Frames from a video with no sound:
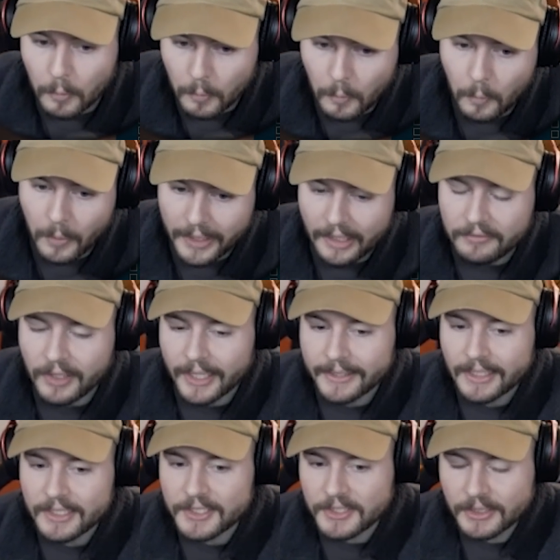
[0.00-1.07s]
whatever, I
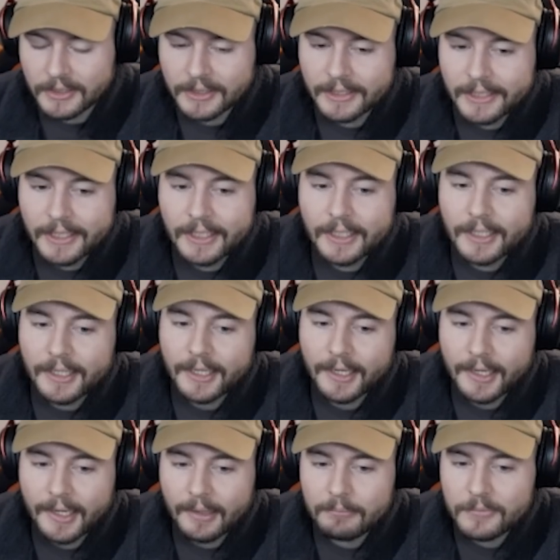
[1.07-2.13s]
guess.
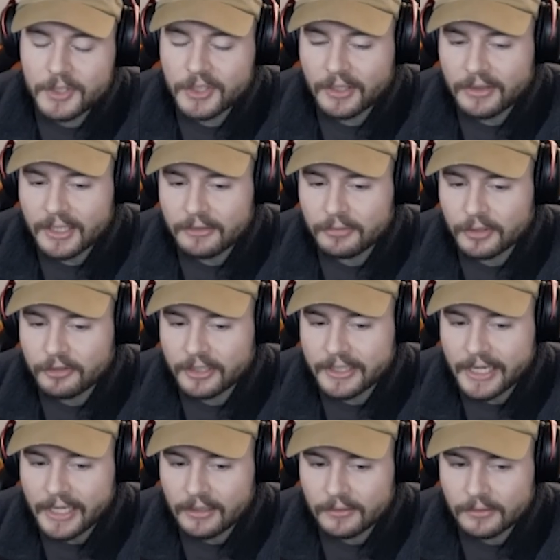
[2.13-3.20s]
So I think for Crit
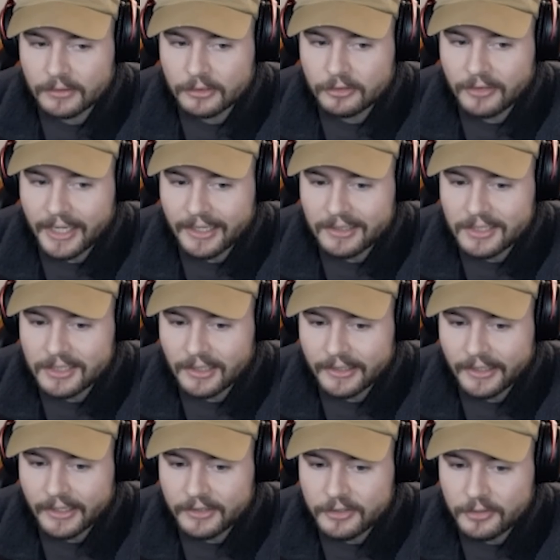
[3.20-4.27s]
Kayle, Kraken
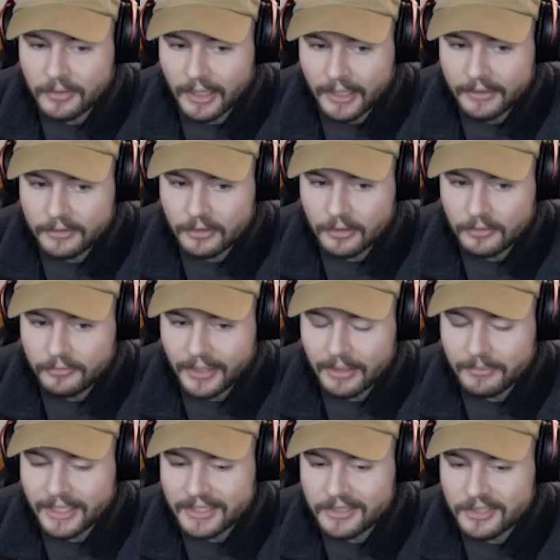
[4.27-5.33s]
Slayer into either
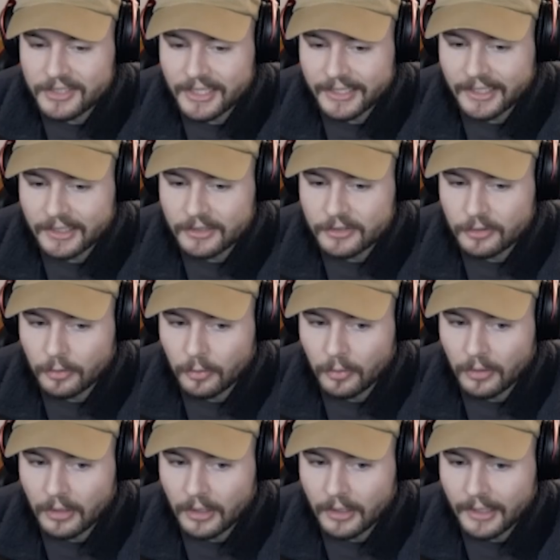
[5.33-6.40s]
Phantom Dancer second
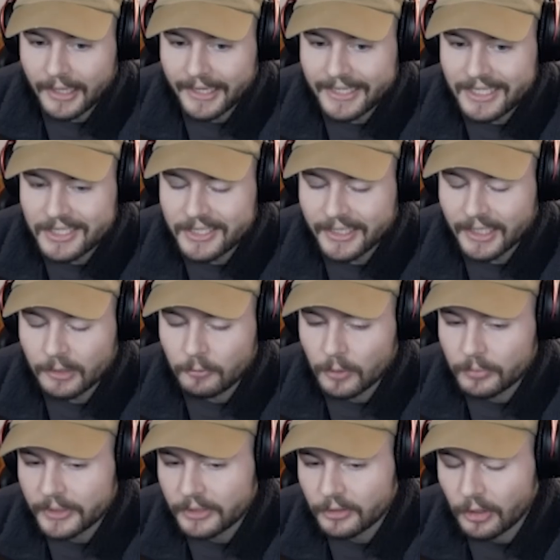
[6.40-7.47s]
or IE second will
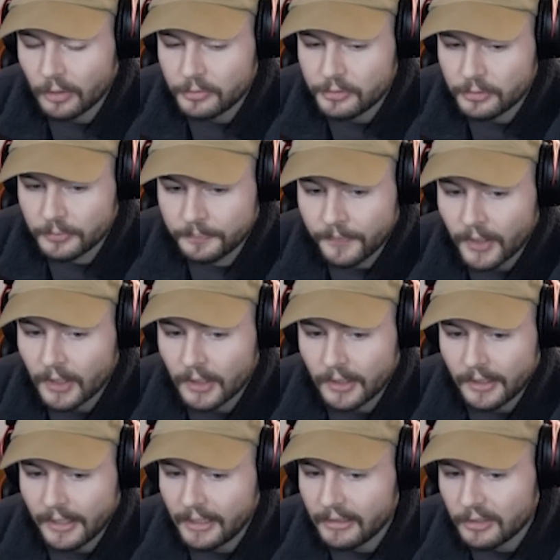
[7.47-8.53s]
be the go-to,
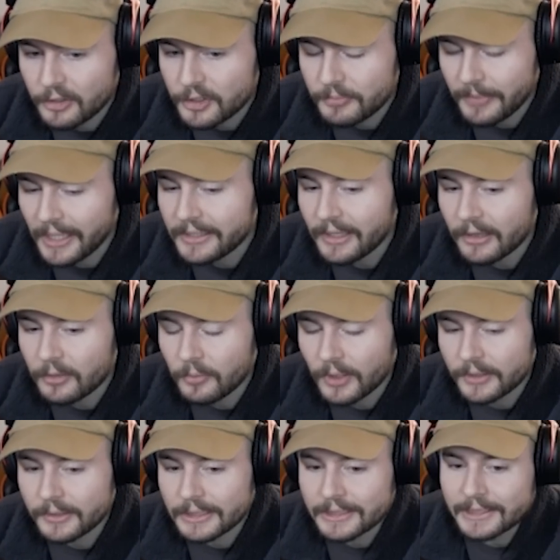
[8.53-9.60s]
and then just buy the other
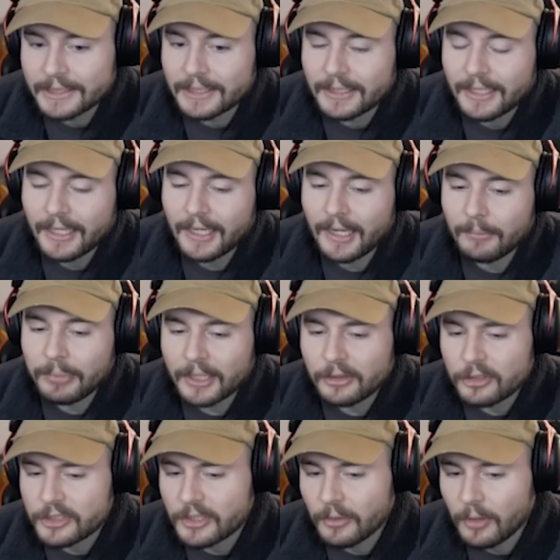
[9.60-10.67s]
one. That's
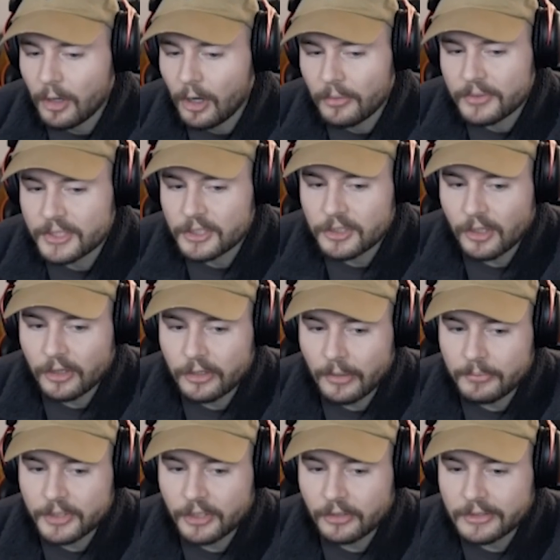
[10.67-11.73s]
also always a solid
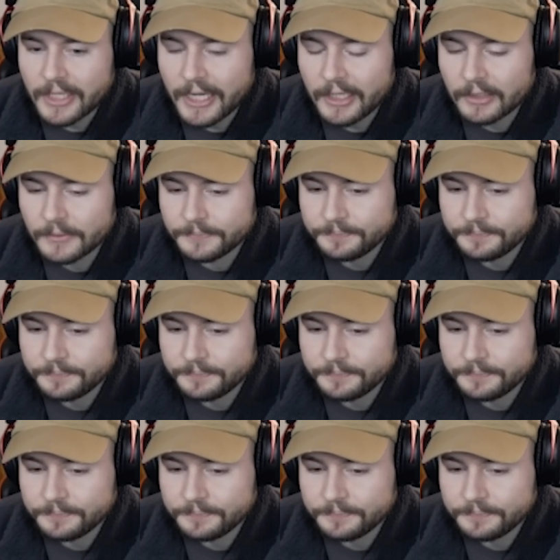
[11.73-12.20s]
option on Kayle,